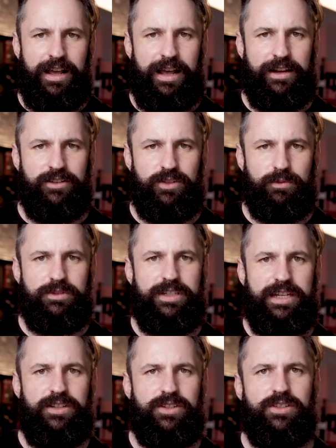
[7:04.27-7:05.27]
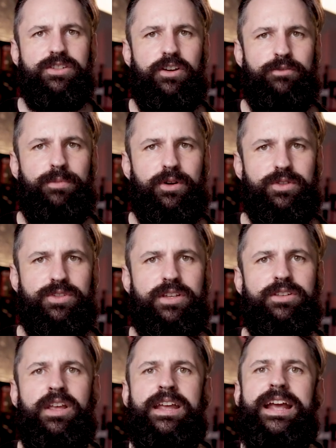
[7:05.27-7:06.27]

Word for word: and some decent soft boxes.